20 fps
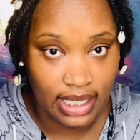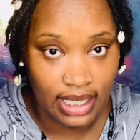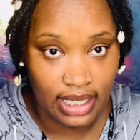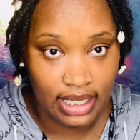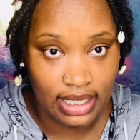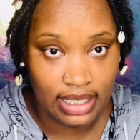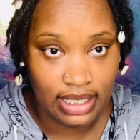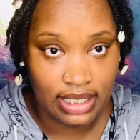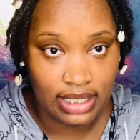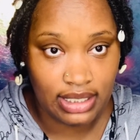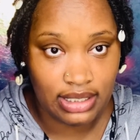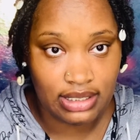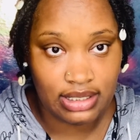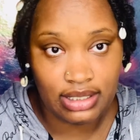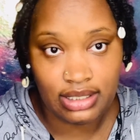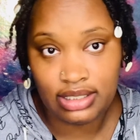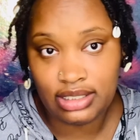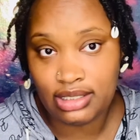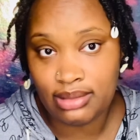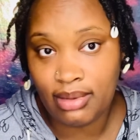and
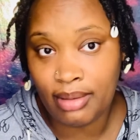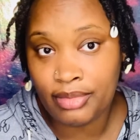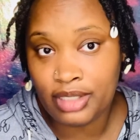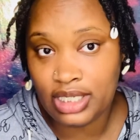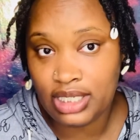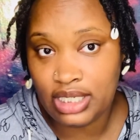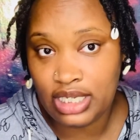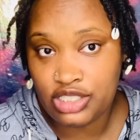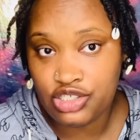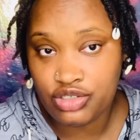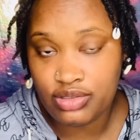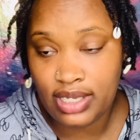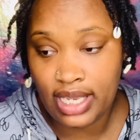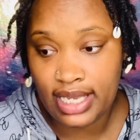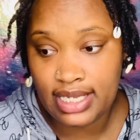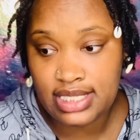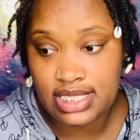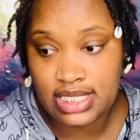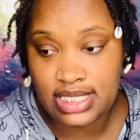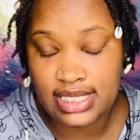I'm gonna let you
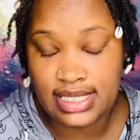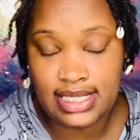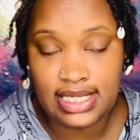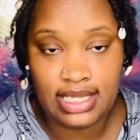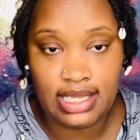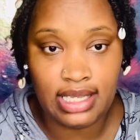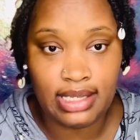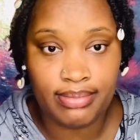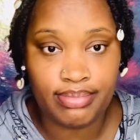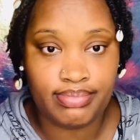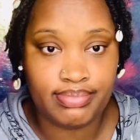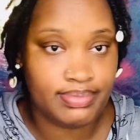guys see a